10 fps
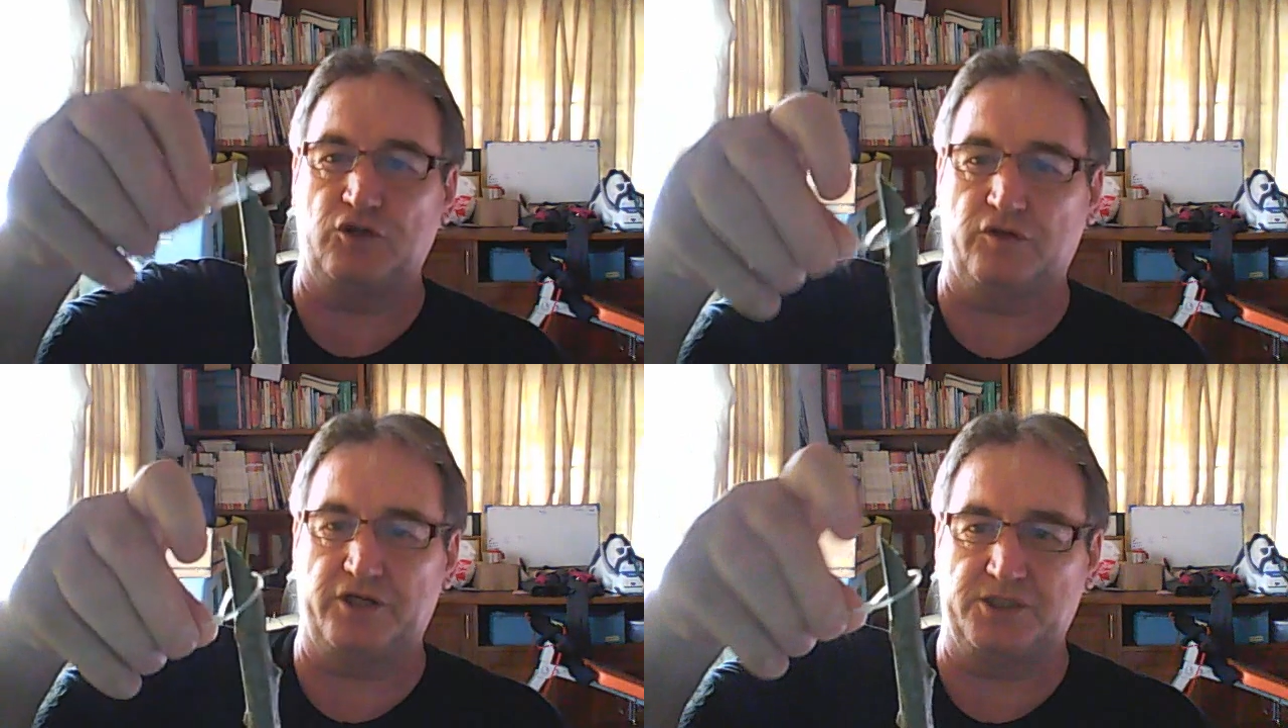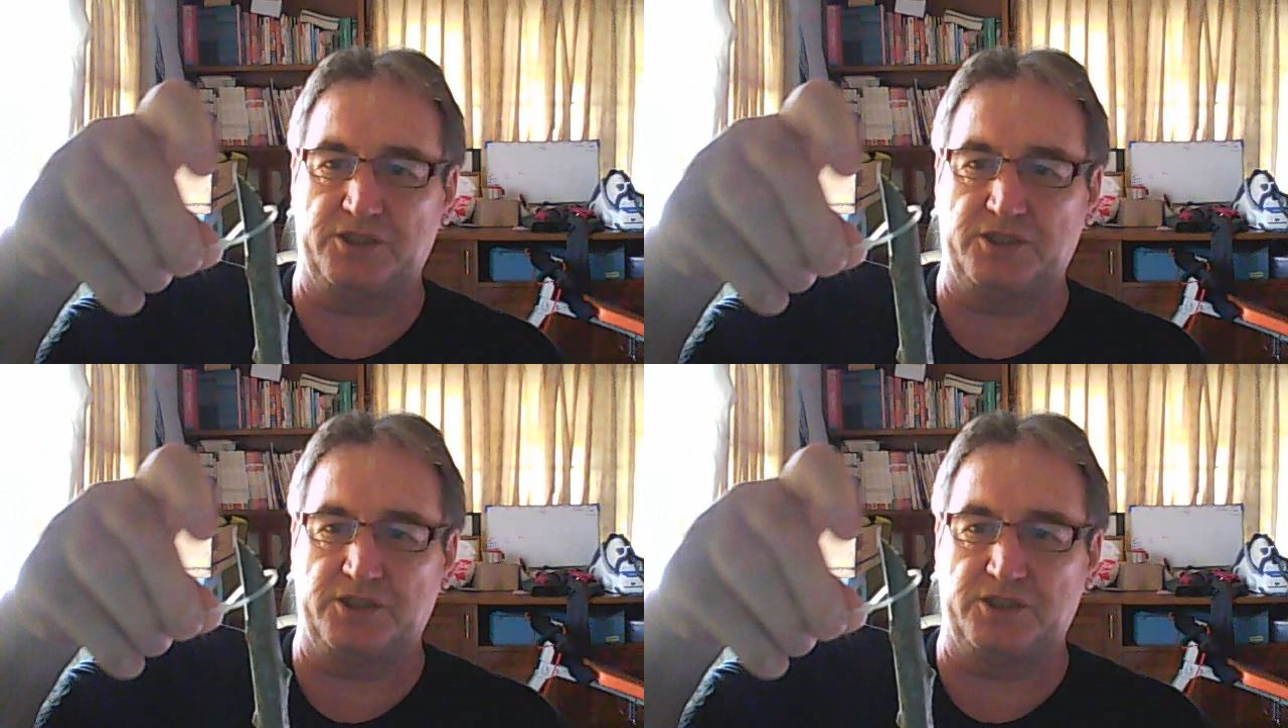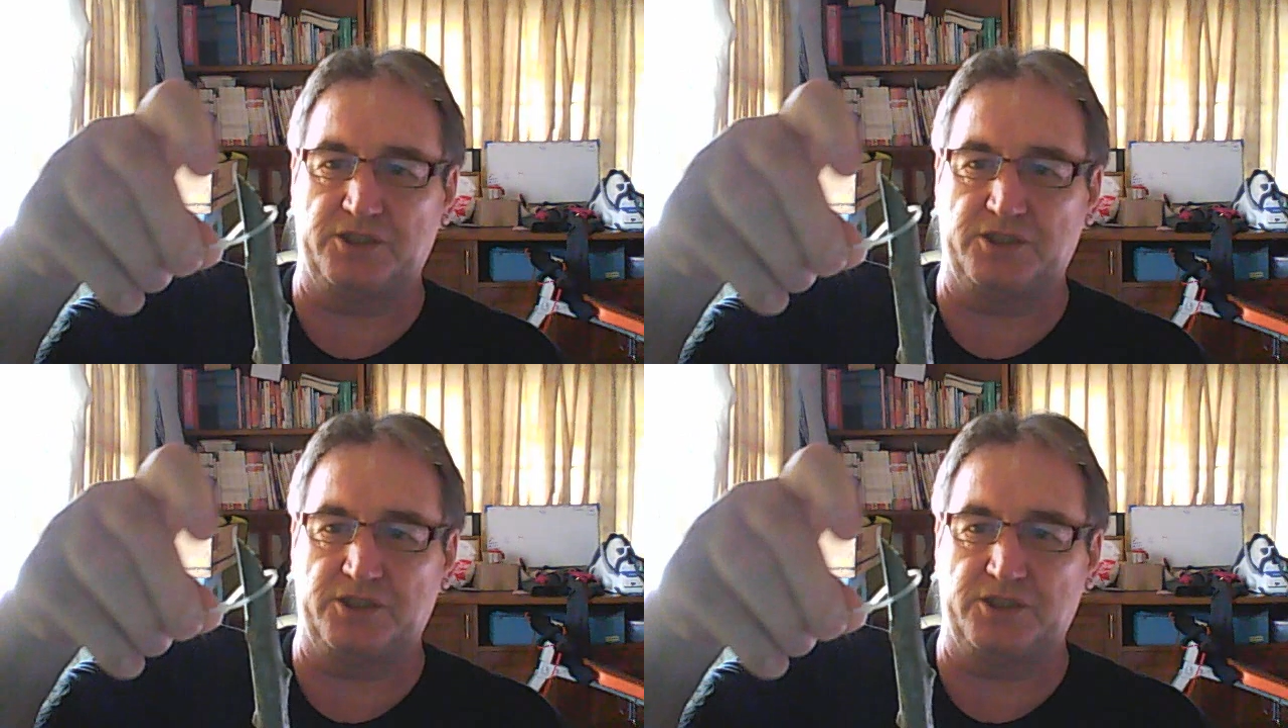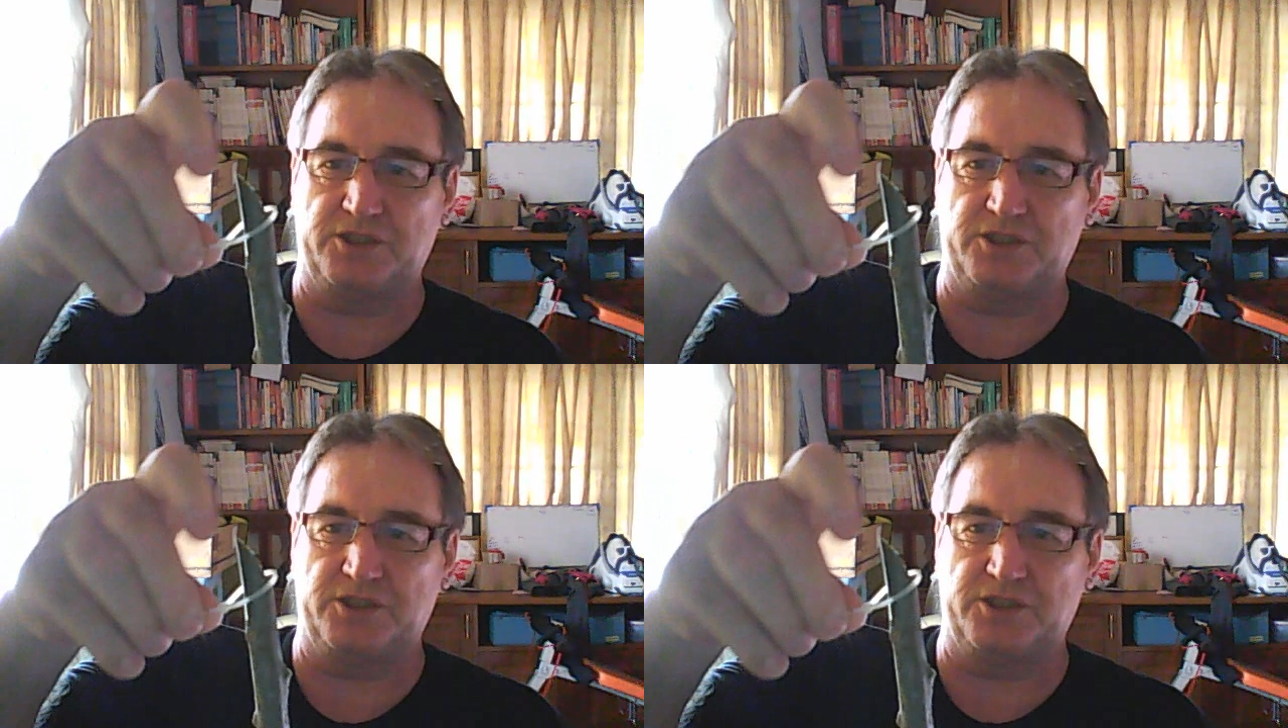put 2 of these
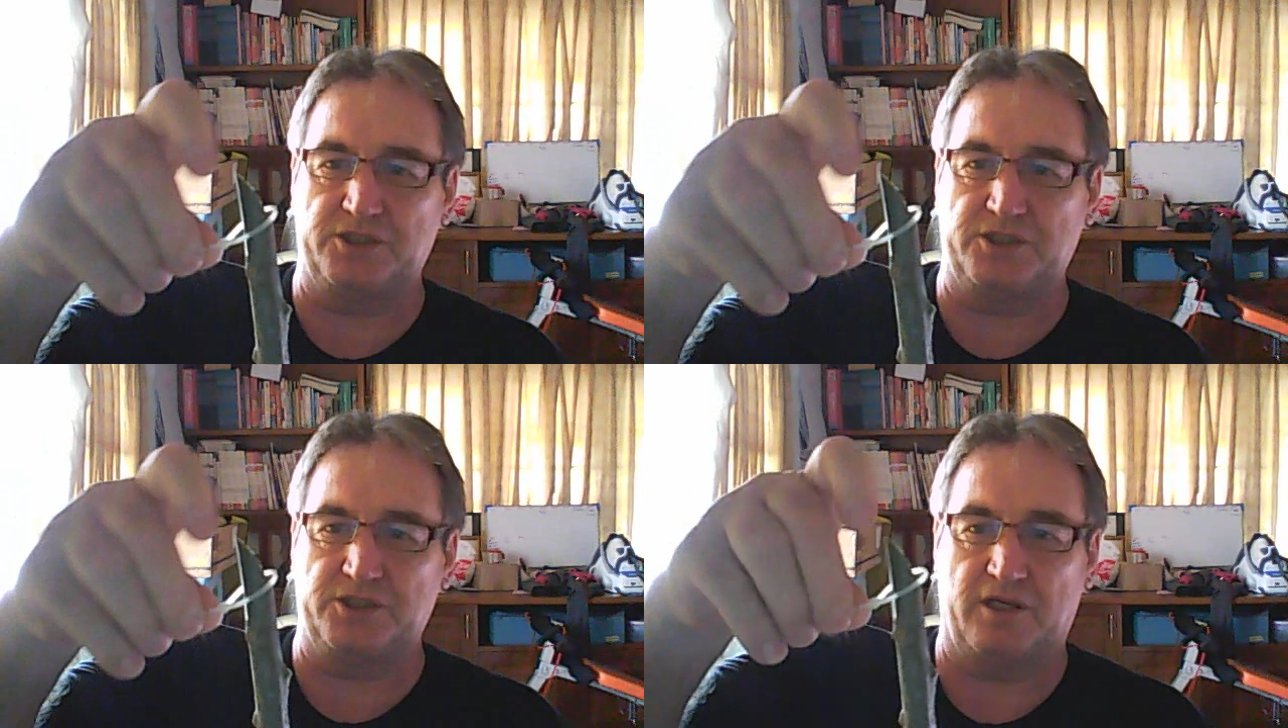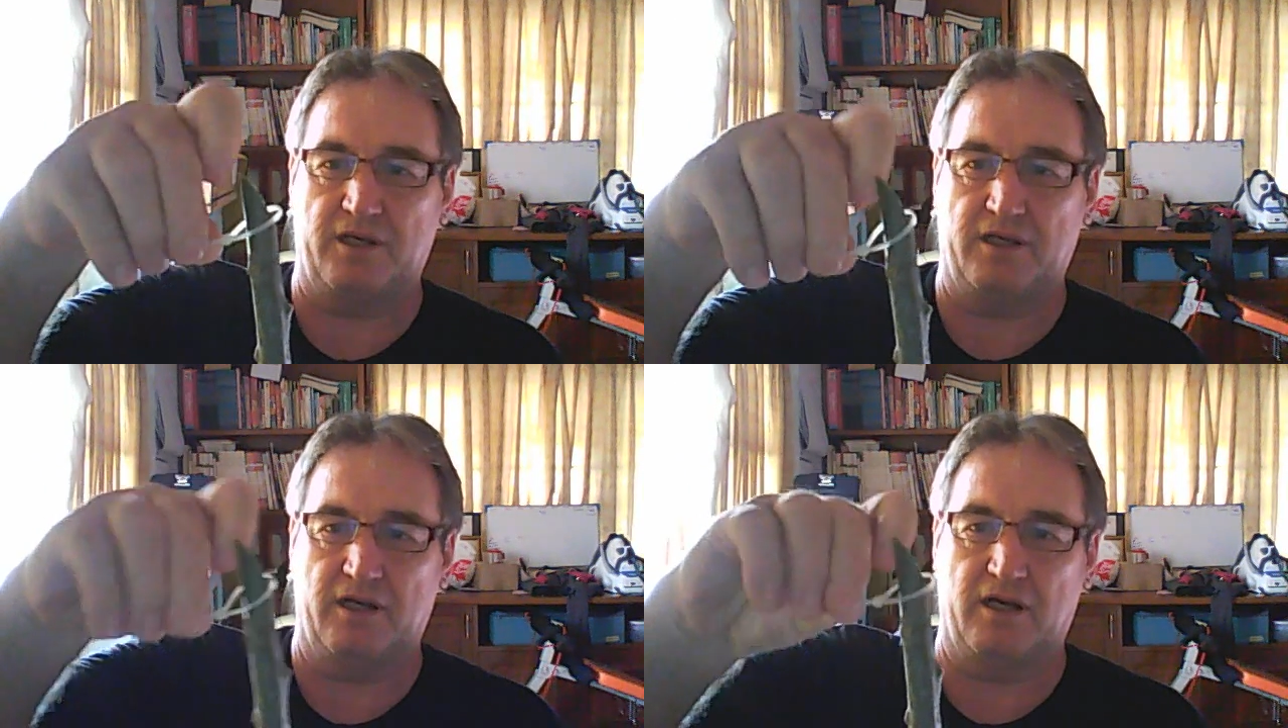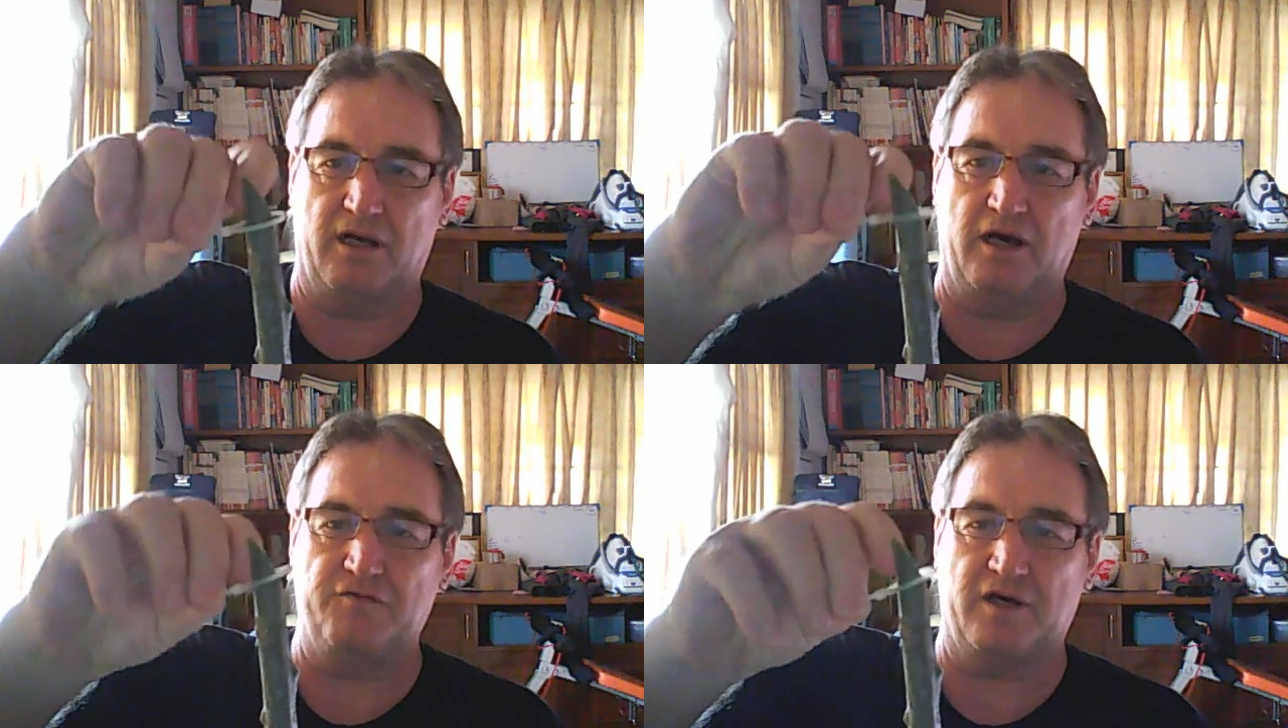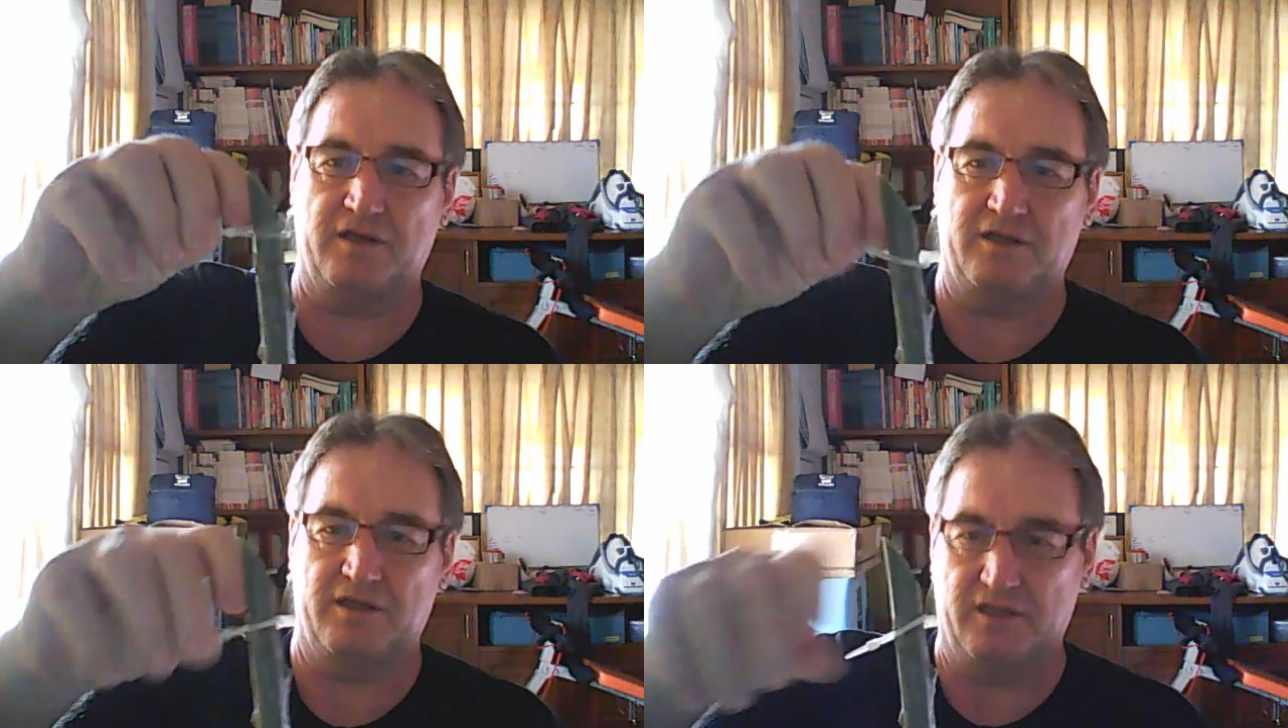over
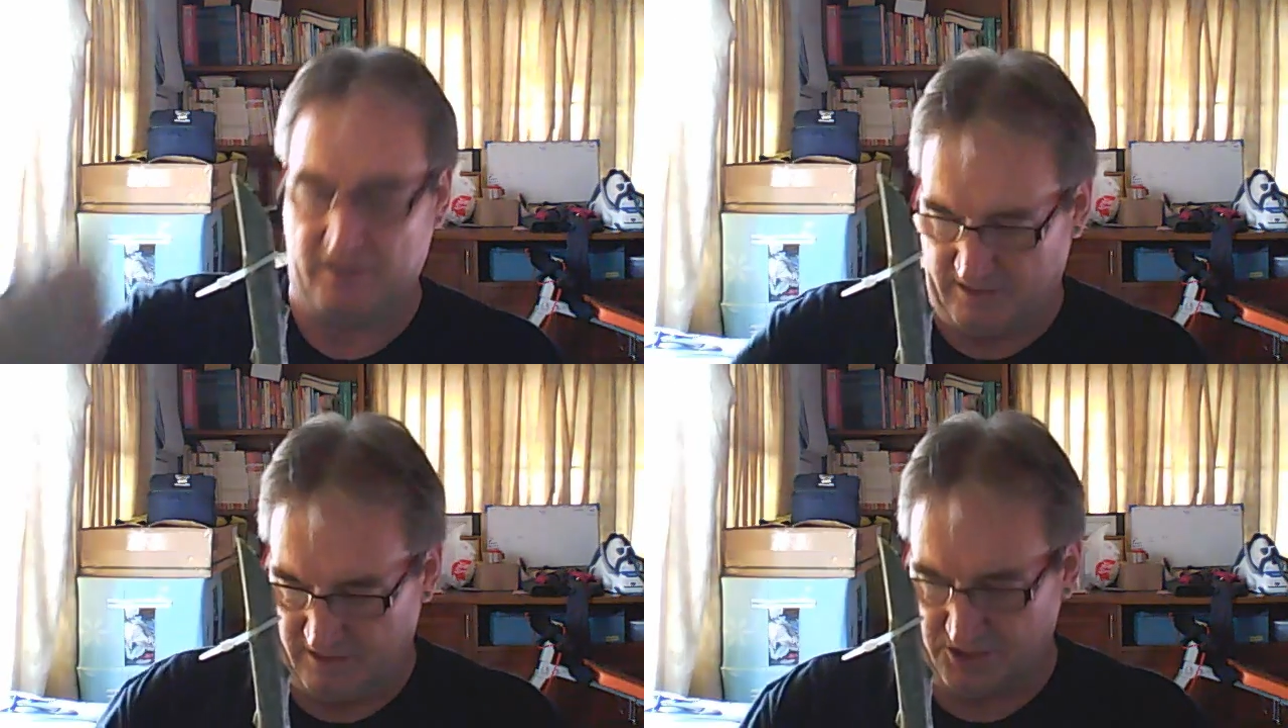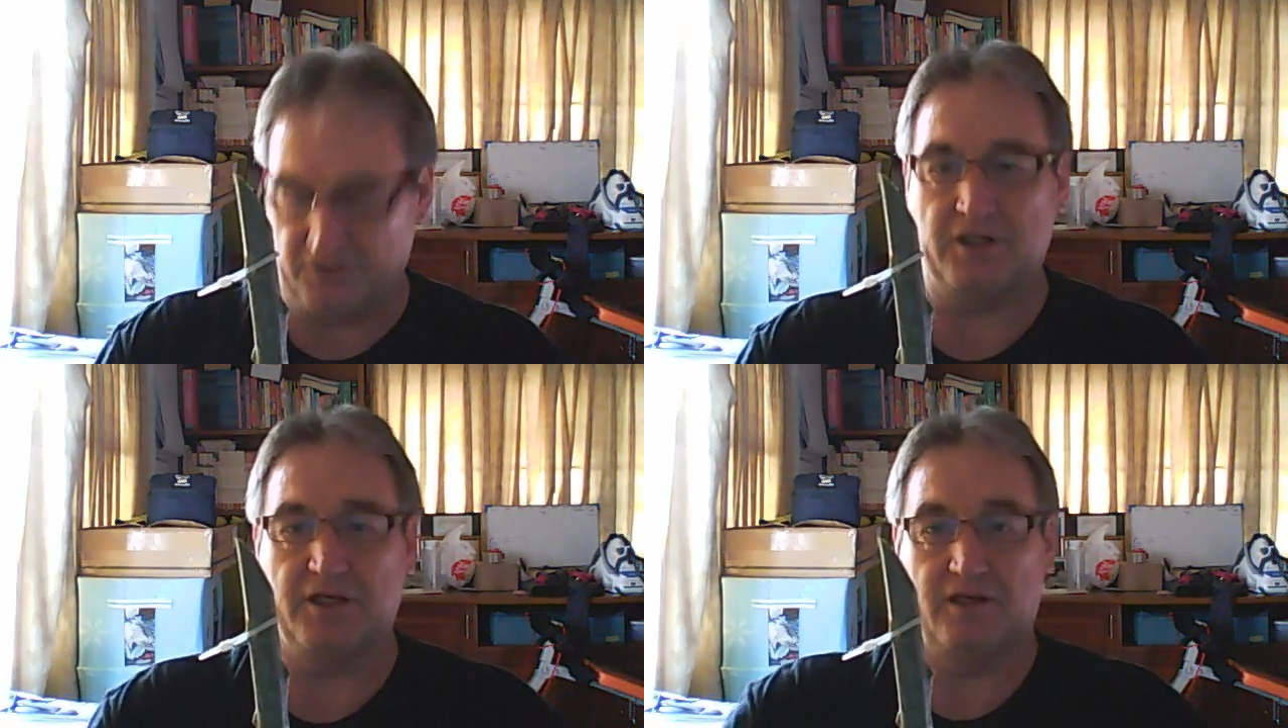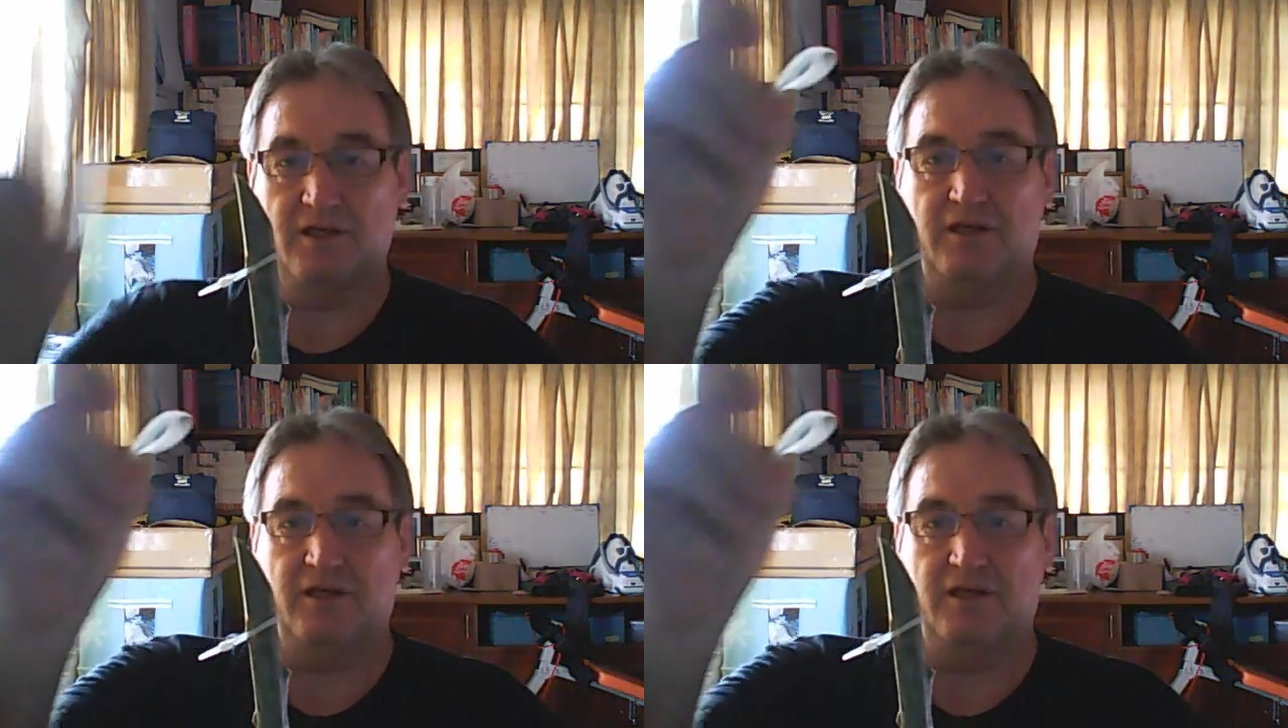the seedling.